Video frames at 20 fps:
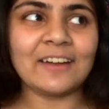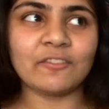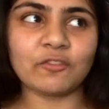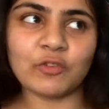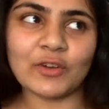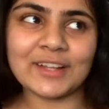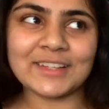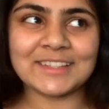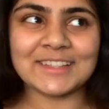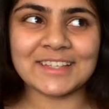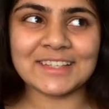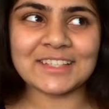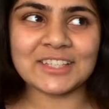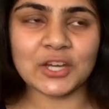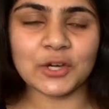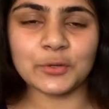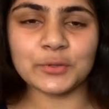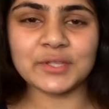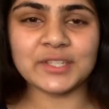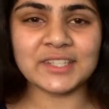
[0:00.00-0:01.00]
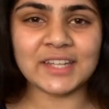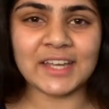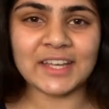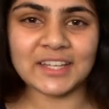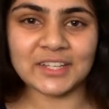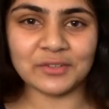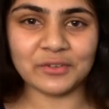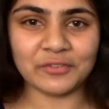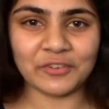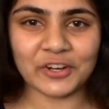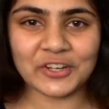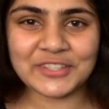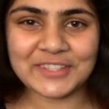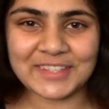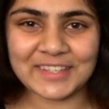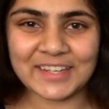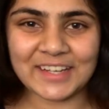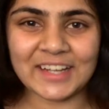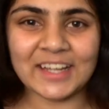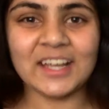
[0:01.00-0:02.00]
Francisco State
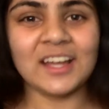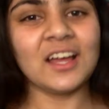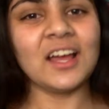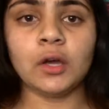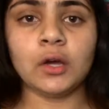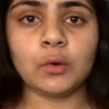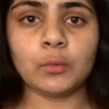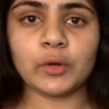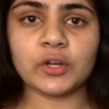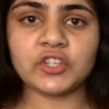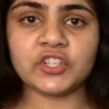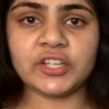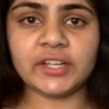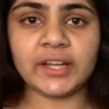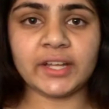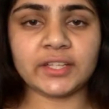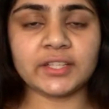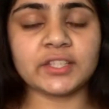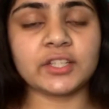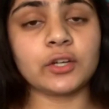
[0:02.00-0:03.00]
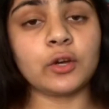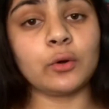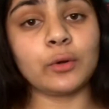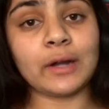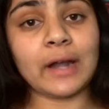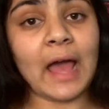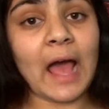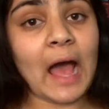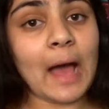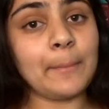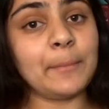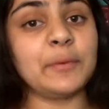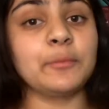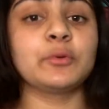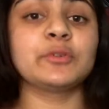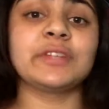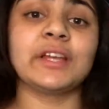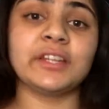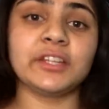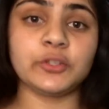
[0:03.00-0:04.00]
University, where she gets to code an app and
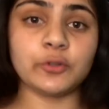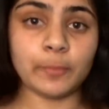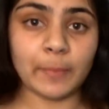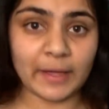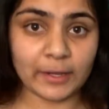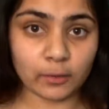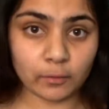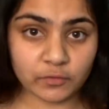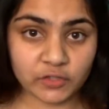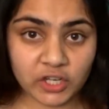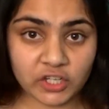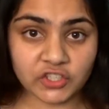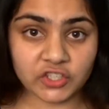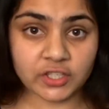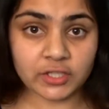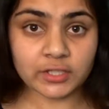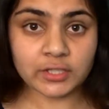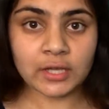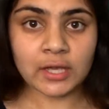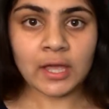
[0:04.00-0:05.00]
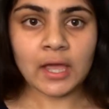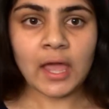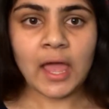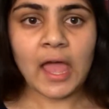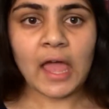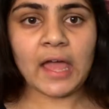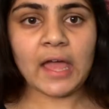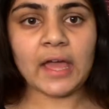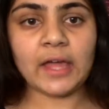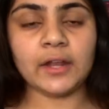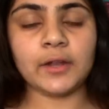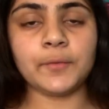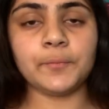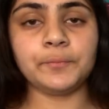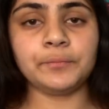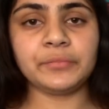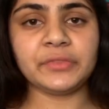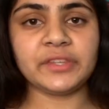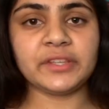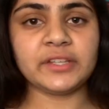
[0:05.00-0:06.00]
present it to a panel of judges. And
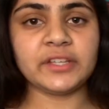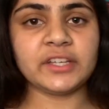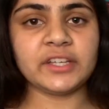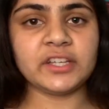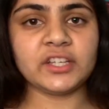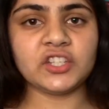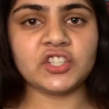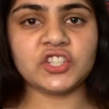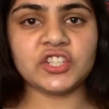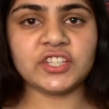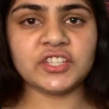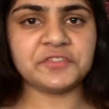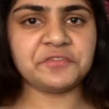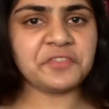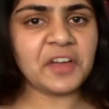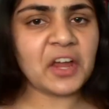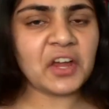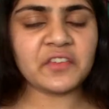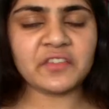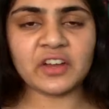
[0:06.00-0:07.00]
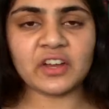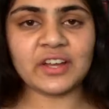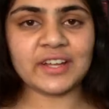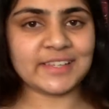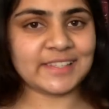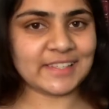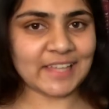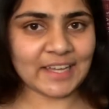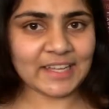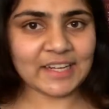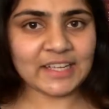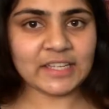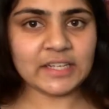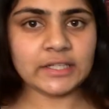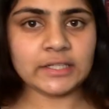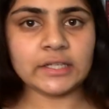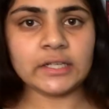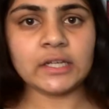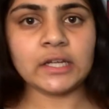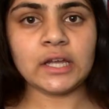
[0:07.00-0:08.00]
she's very
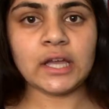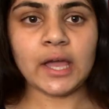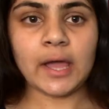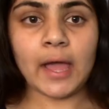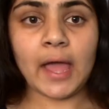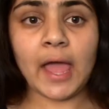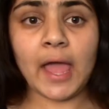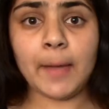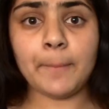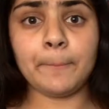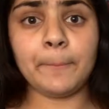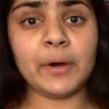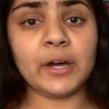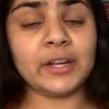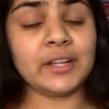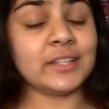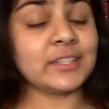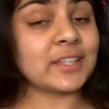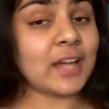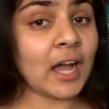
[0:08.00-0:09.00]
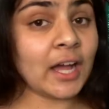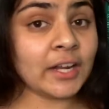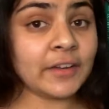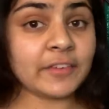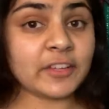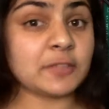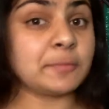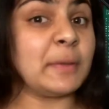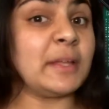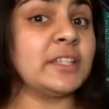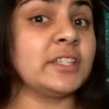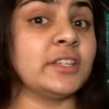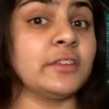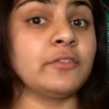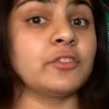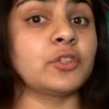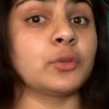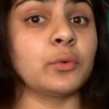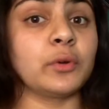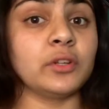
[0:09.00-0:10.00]
excited, but it's kind of
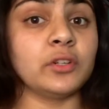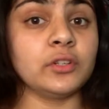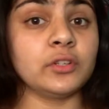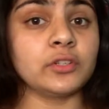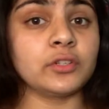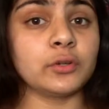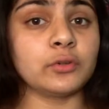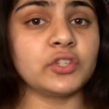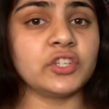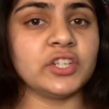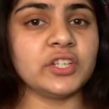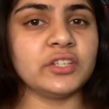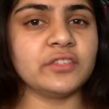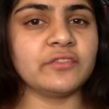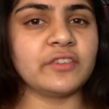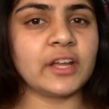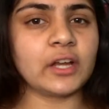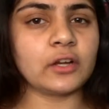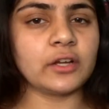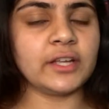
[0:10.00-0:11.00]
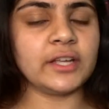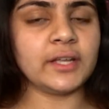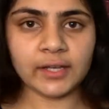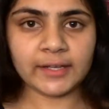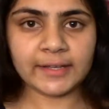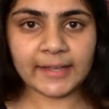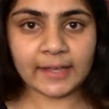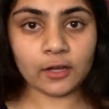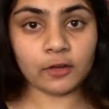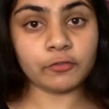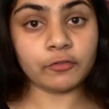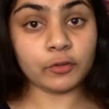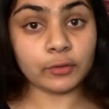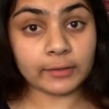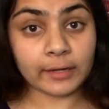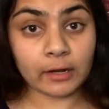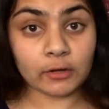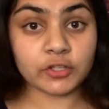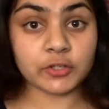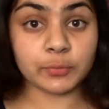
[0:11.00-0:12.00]
expensive, so she's very careful
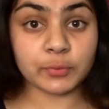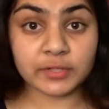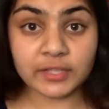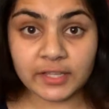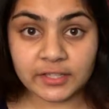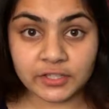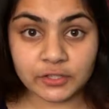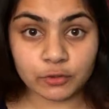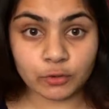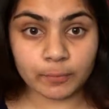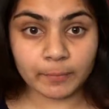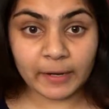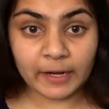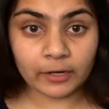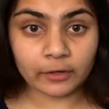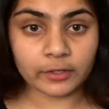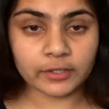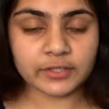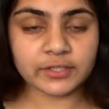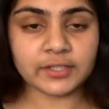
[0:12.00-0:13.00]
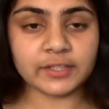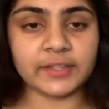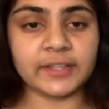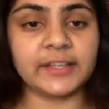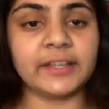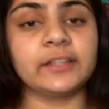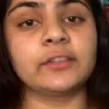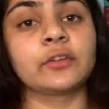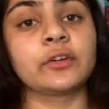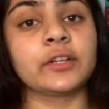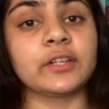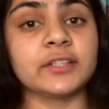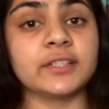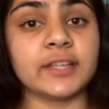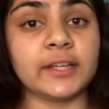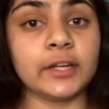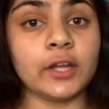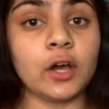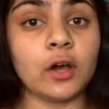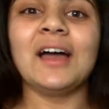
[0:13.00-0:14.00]
in how she presents to her parents, thinking they're gonna
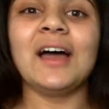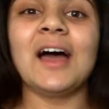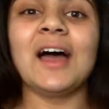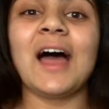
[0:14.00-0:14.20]
say no.